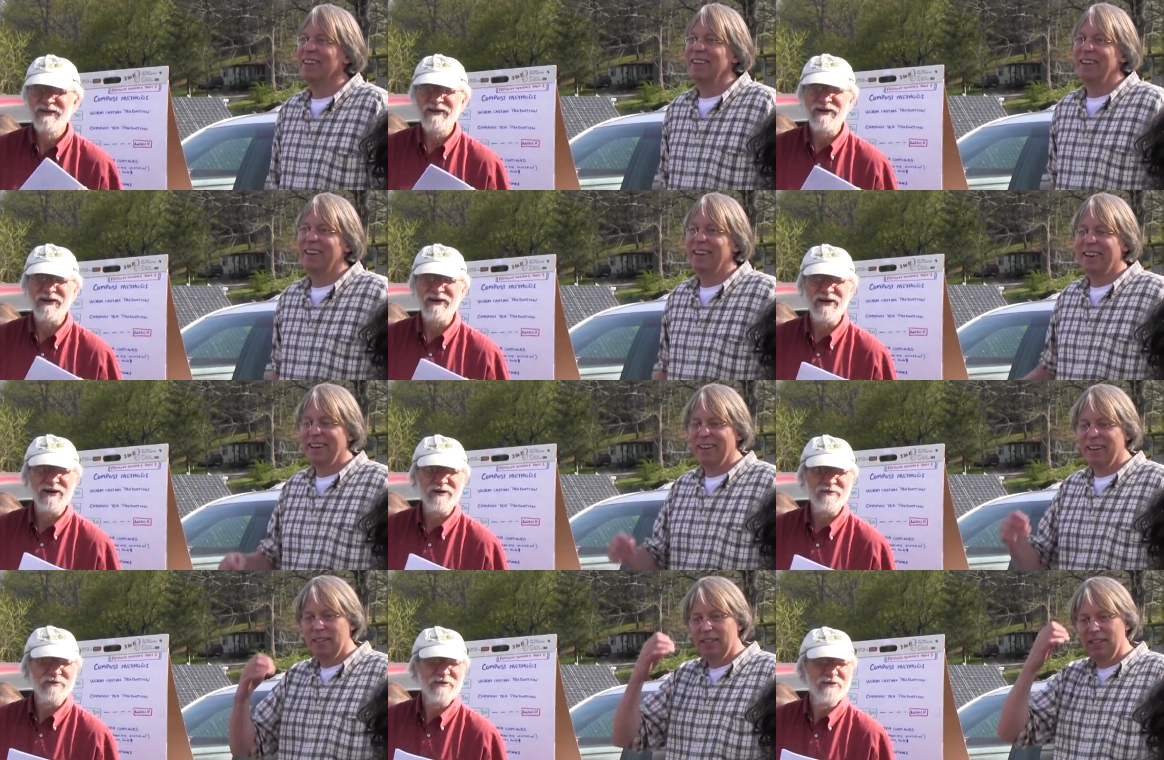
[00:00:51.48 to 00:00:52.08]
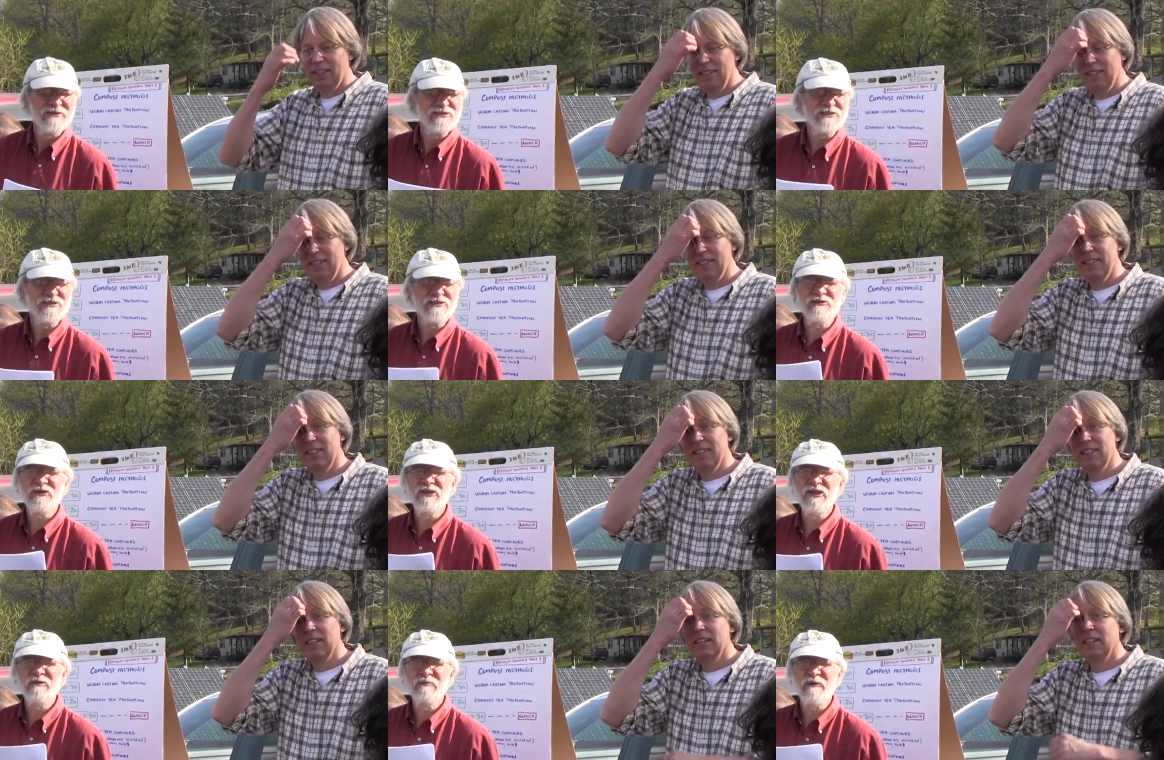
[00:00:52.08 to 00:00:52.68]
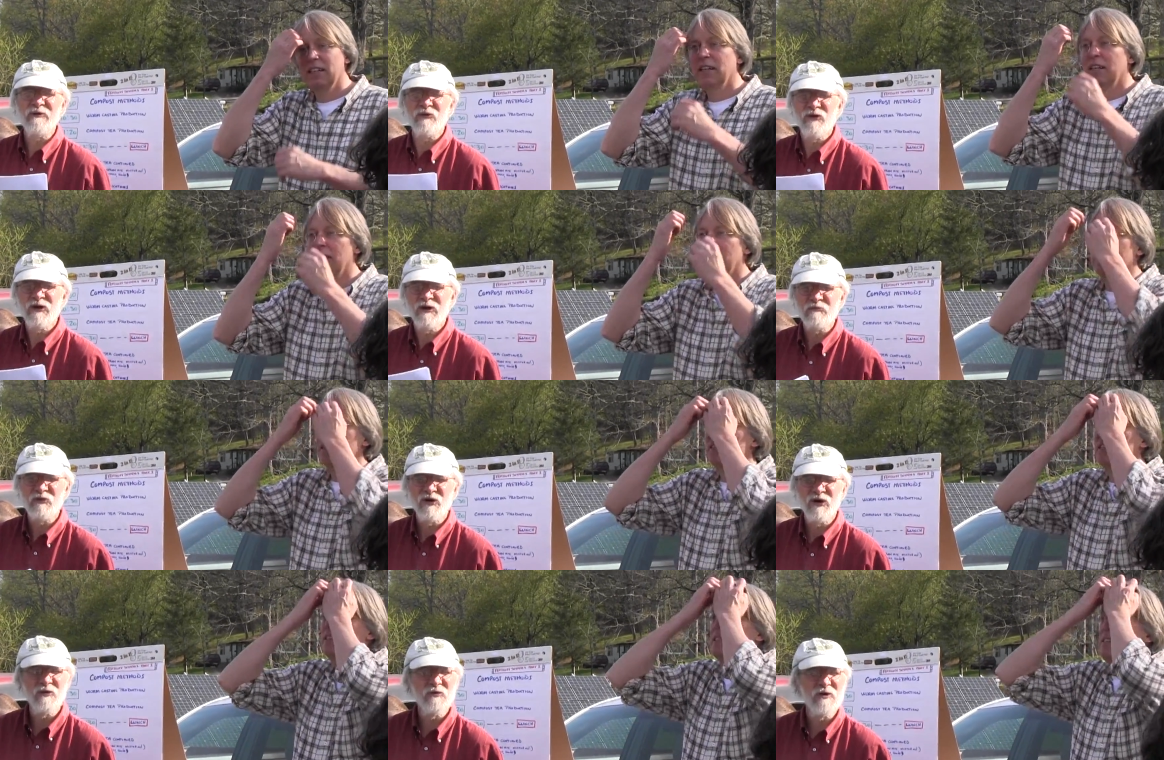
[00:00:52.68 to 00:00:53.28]
Speaker 1: Yeah. She's a little bit
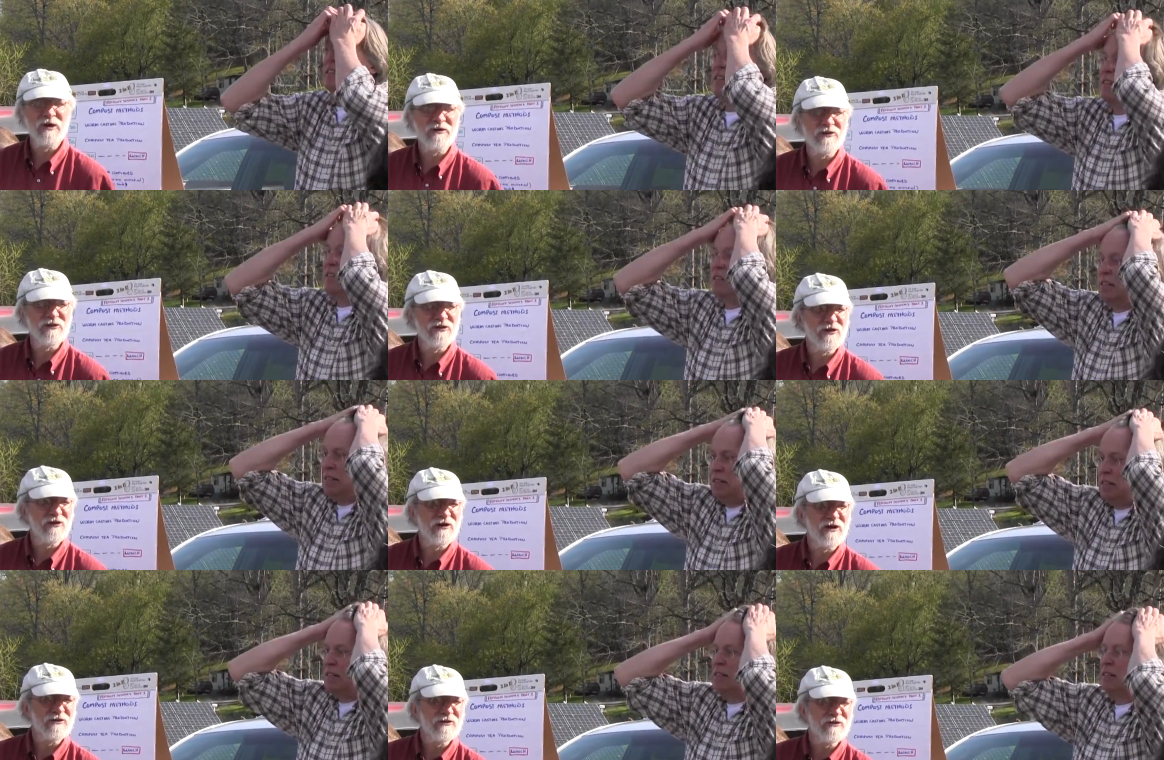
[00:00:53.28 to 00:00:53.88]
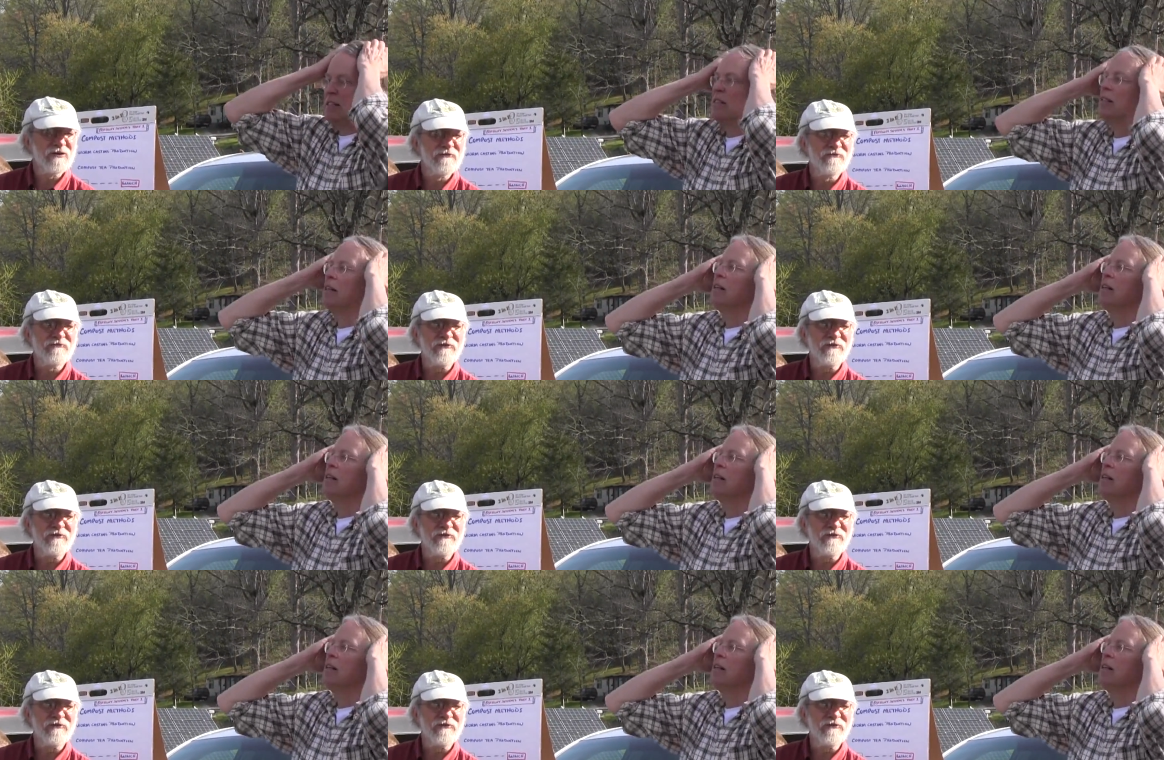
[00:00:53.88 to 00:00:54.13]
more willing to go a little